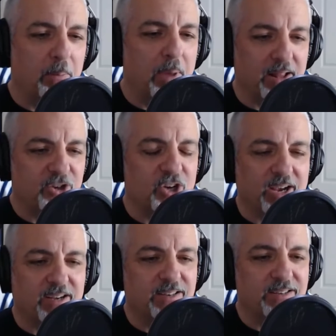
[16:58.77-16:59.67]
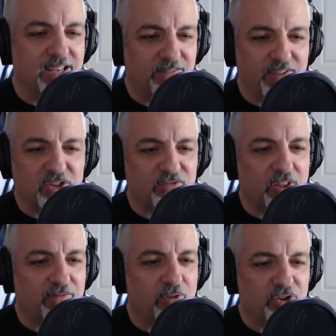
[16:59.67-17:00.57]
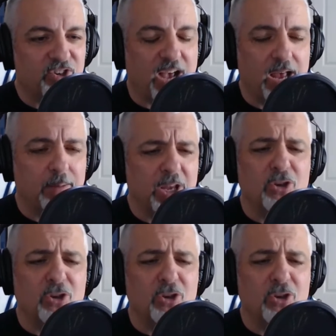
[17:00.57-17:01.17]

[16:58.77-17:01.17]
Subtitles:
Belichick defense for the first time,